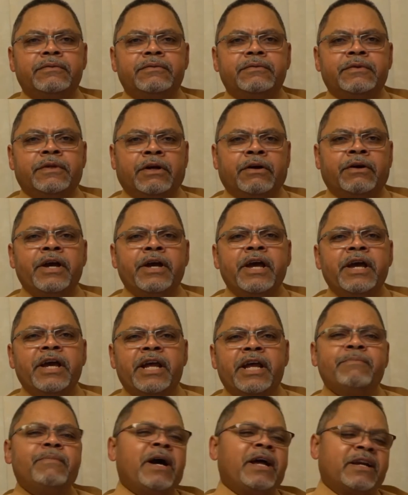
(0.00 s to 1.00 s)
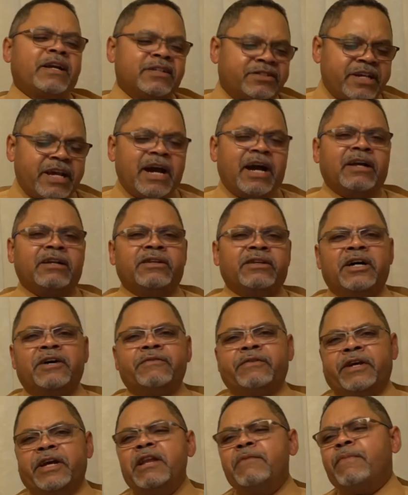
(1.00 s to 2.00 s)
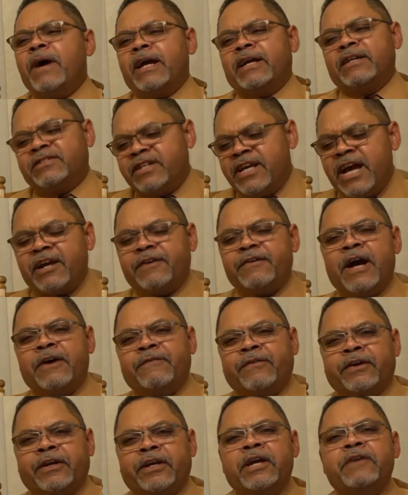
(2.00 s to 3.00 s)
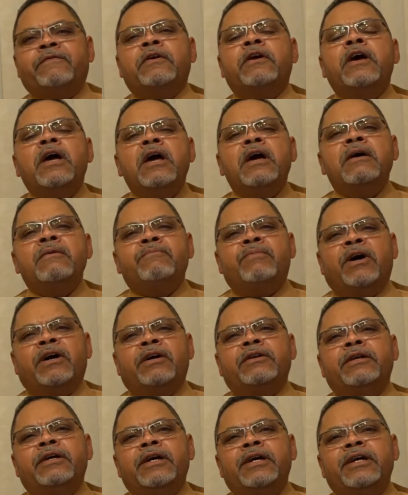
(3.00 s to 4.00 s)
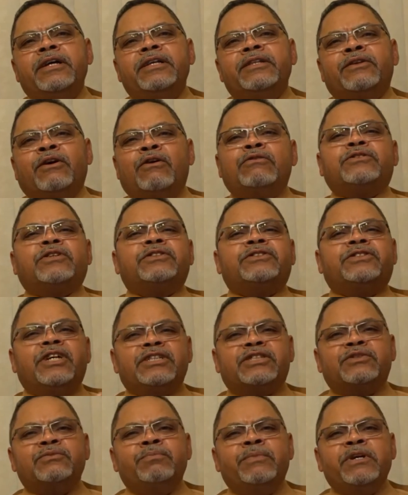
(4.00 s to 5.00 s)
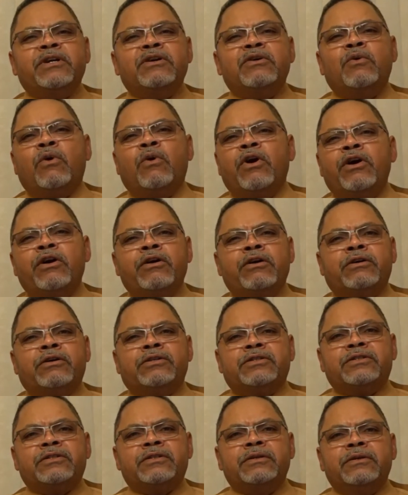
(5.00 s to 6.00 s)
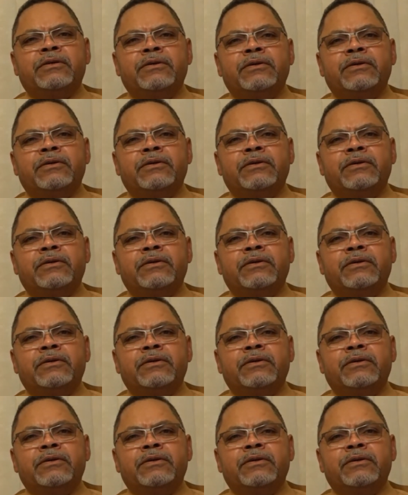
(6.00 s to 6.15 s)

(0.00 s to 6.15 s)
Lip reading: You know, anybody can say, I love you. Anybody can say, I forgive you. But those are just mere words.